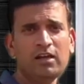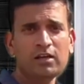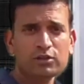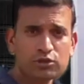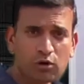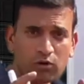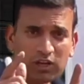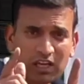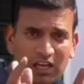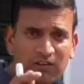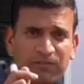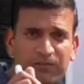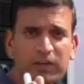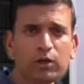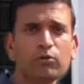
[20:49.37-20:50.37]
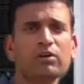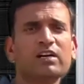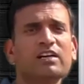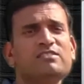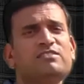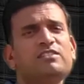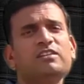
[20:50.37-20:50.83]
So if you
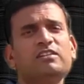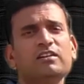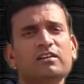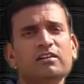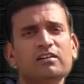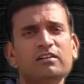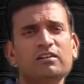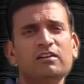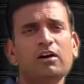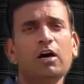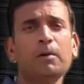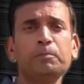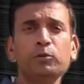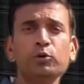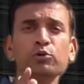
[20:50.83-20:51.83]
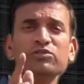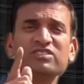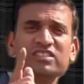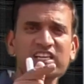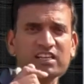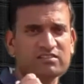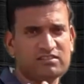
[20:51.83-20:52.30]
consider up to
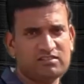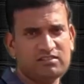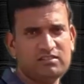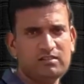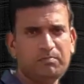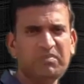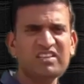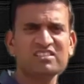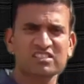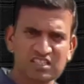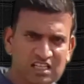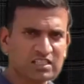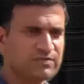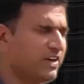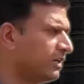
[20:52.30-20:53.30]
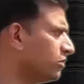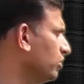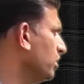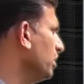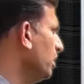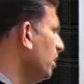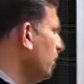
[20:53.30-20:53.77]
6 means 6
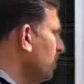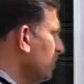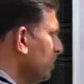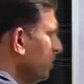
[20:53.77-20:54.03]
factorial